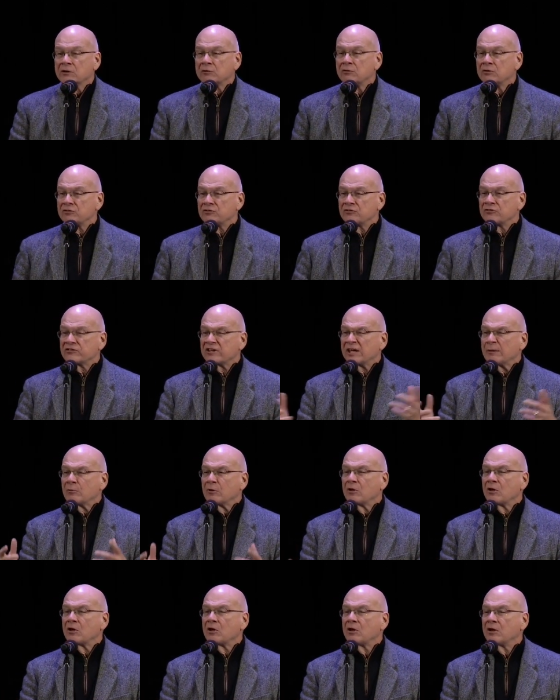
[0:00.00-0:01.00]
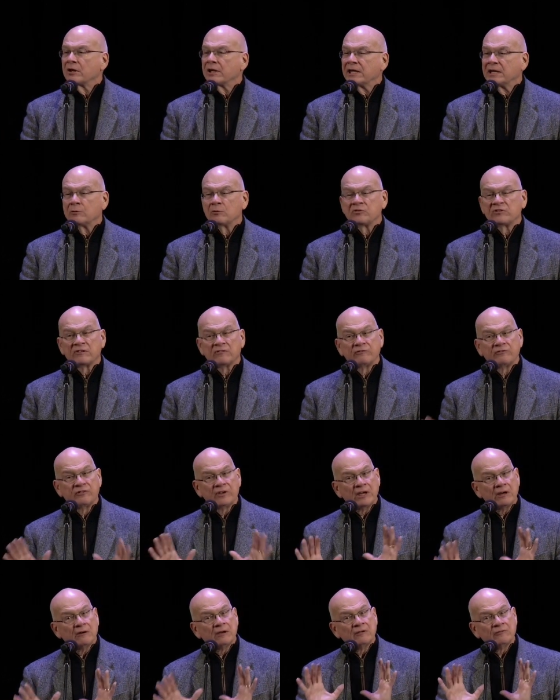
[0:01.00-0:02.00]
Christians came along, and it was the
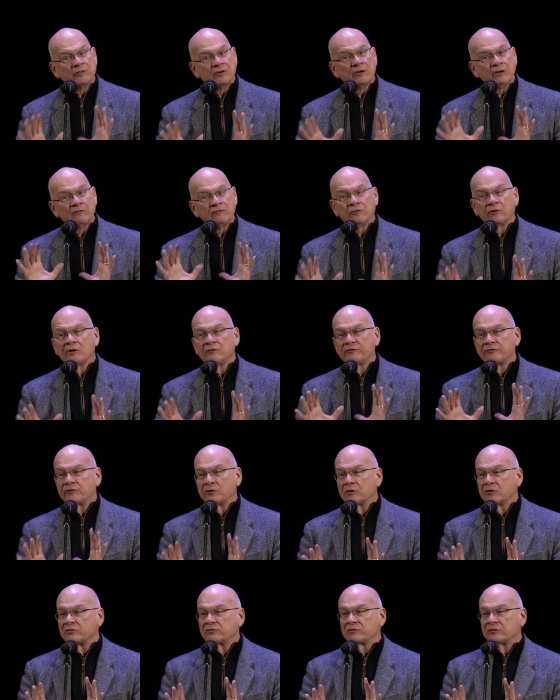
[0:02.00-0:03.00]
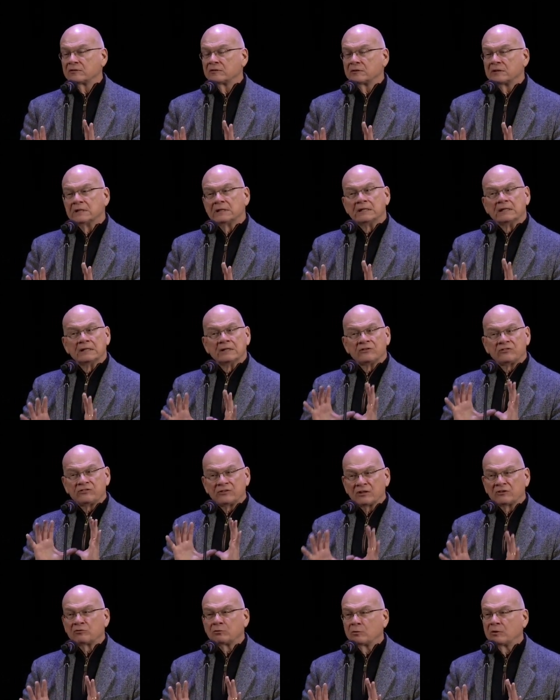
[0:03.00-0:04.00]
very, very, very first
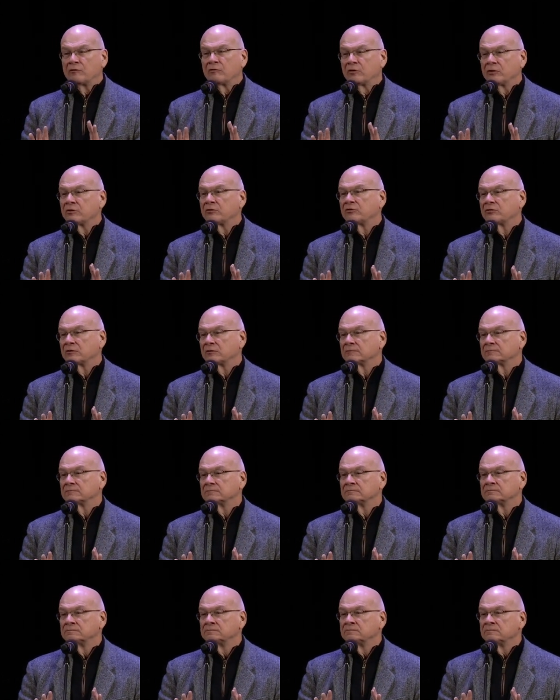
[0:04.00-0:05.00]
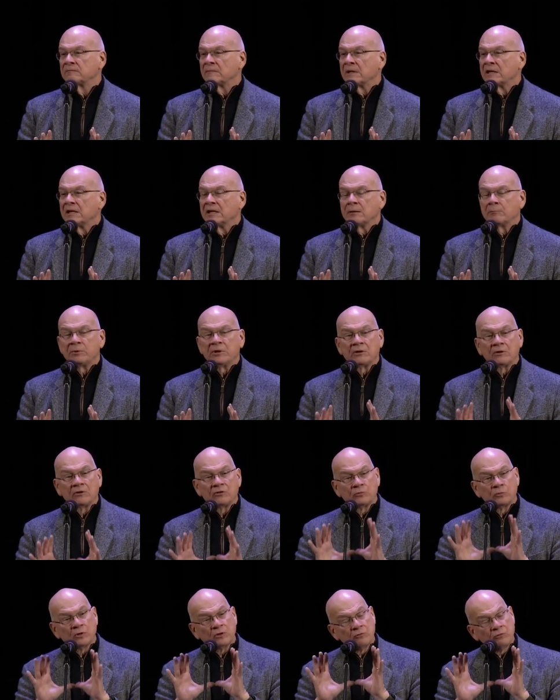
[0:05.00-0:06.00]
sexual revolution.
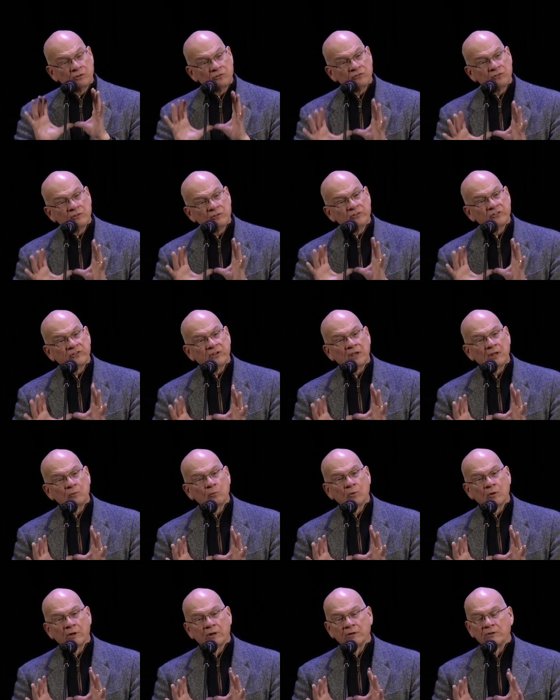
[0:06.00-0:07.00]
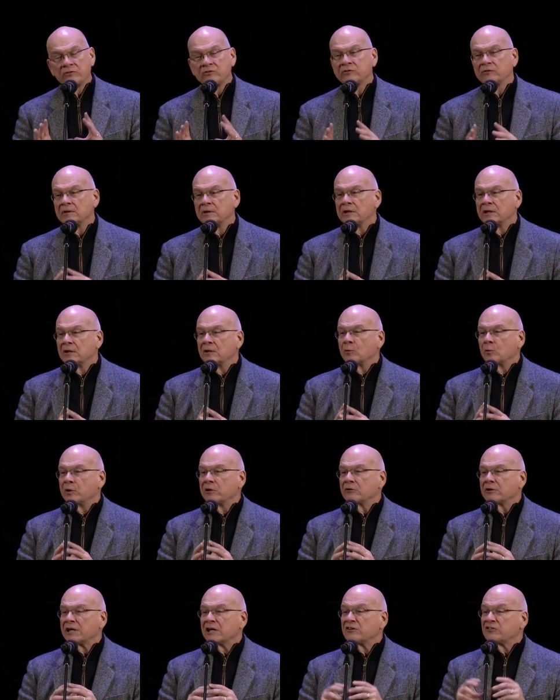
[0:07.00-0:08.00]
Because what Christians said was,
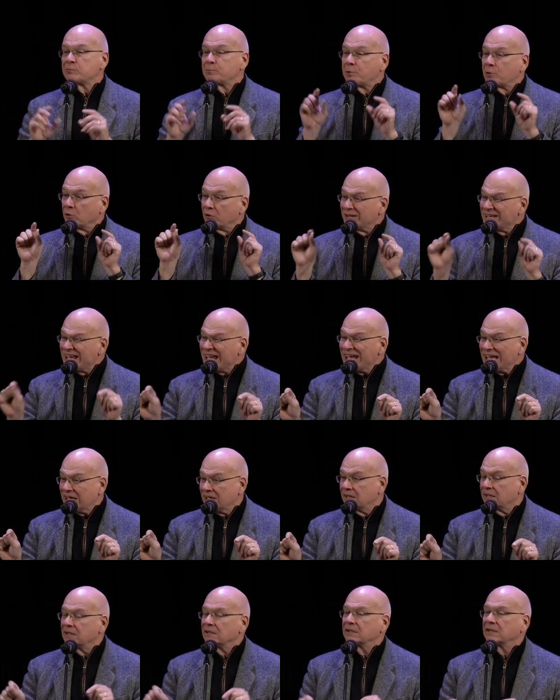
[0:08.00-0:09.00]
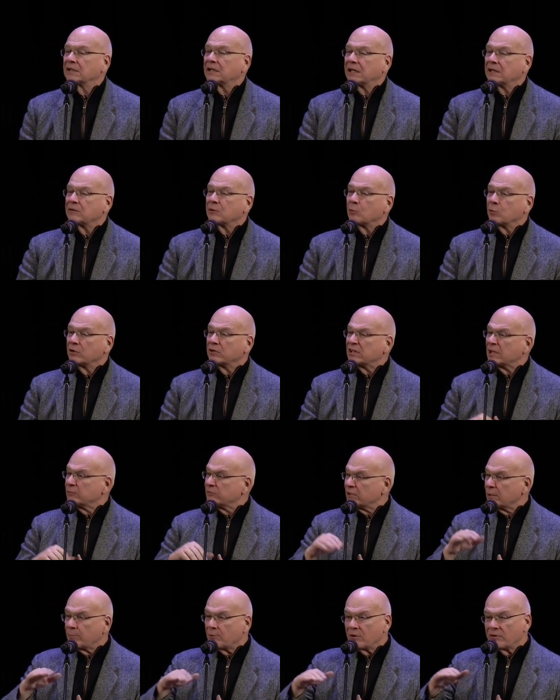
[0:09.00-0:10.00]
we are against porneia, and the word
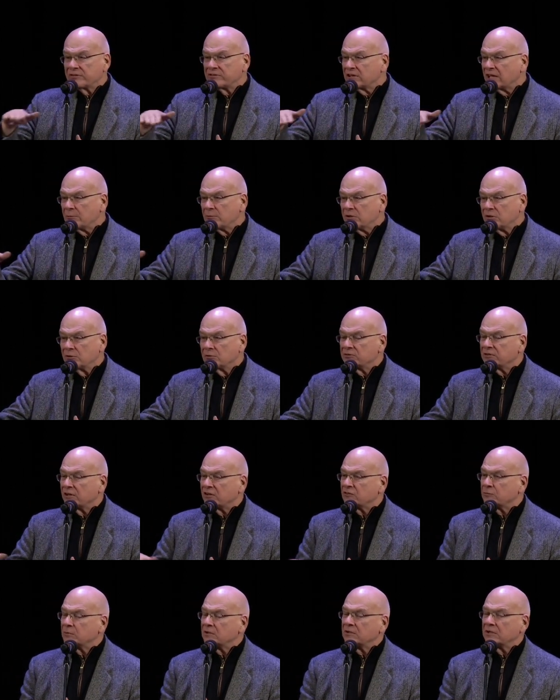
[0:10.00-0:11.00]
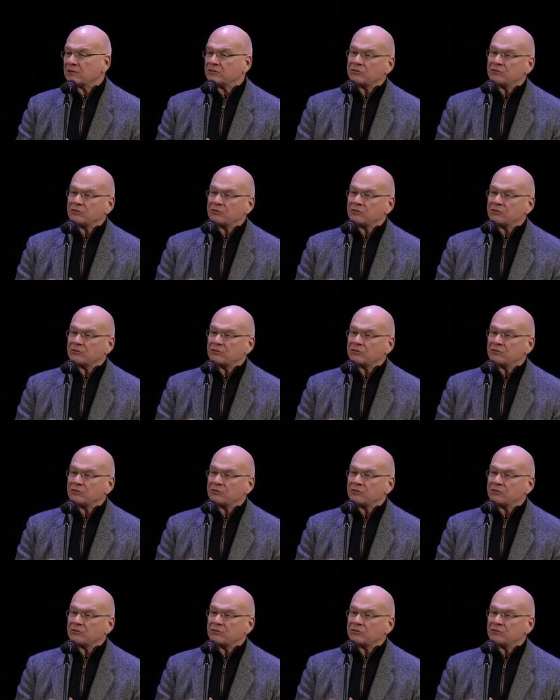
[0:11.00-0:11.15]
comes up all the time in the New Testament.